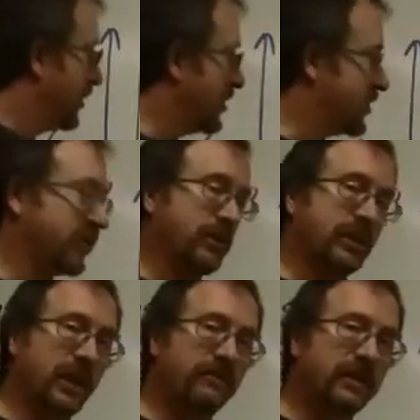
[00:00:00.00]
The 0 on
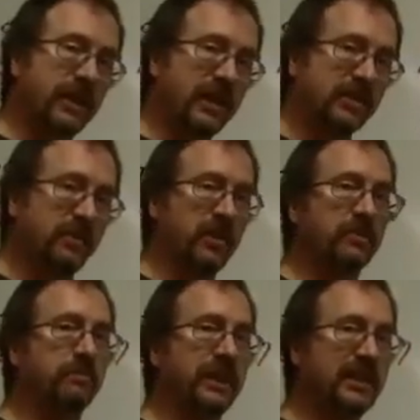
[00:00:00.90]
the left of the
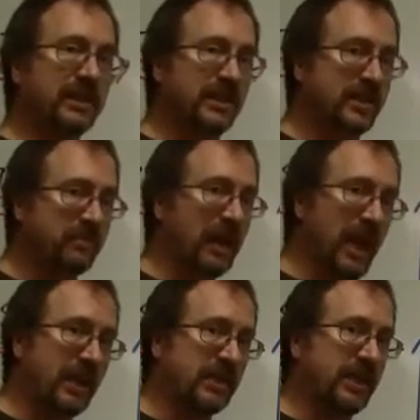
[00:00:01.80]
decimal means this is my
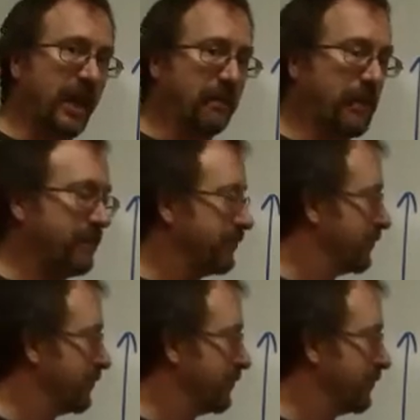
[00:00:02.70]
last step.